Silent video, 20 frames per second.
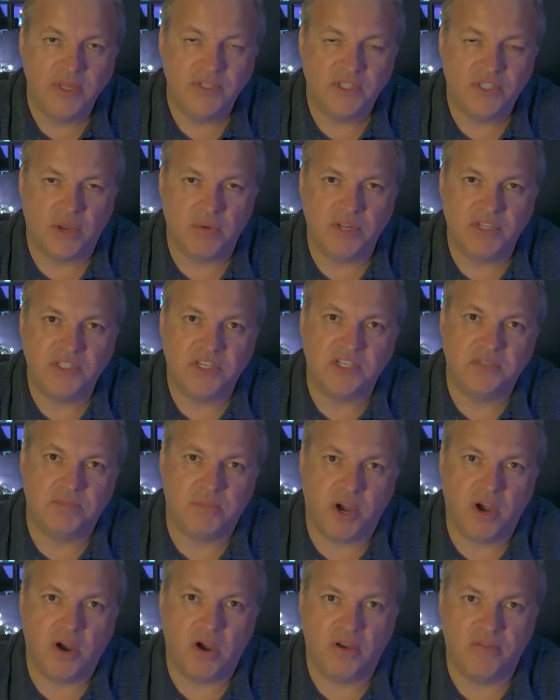So this is
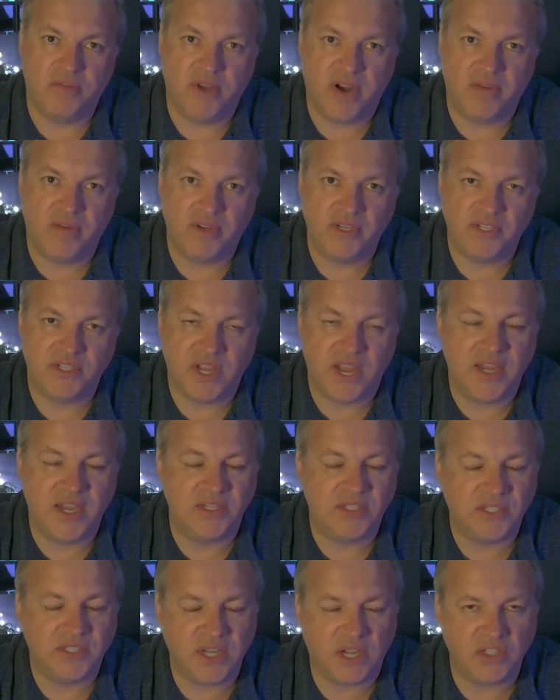part of Harry's set.
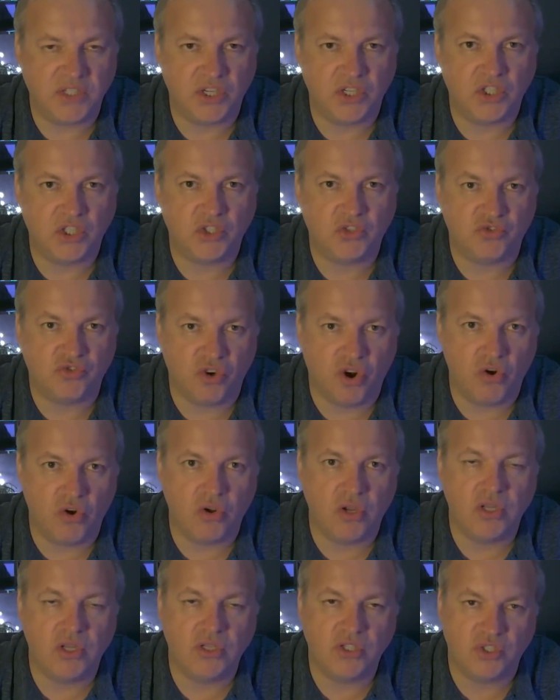It's such a
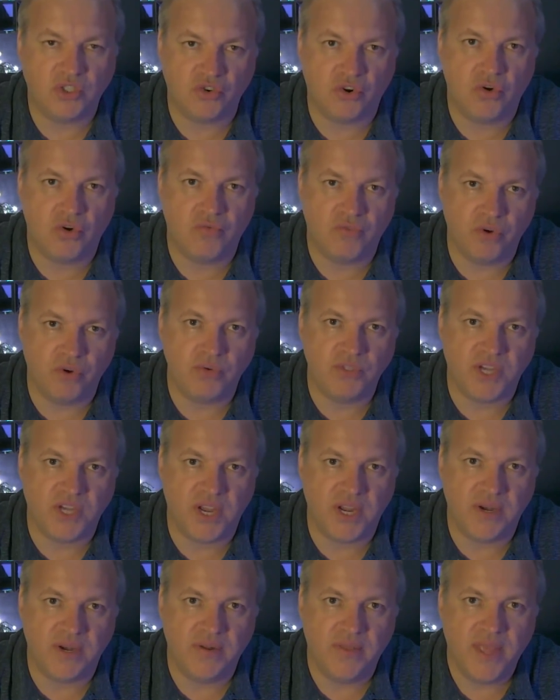strong, strong
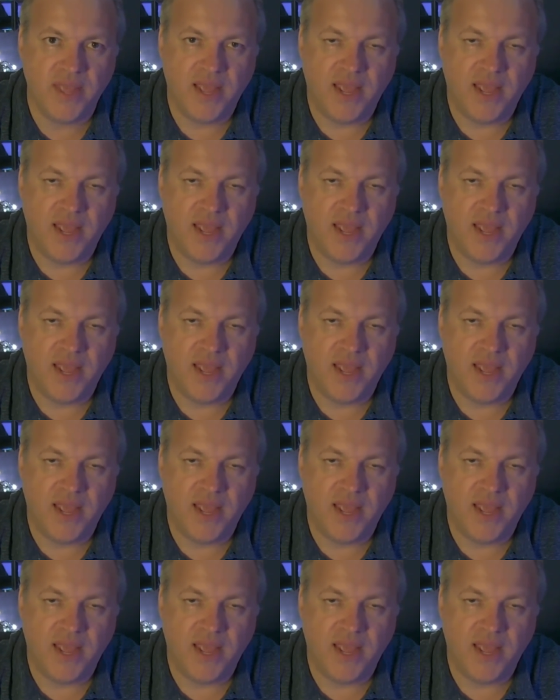routine.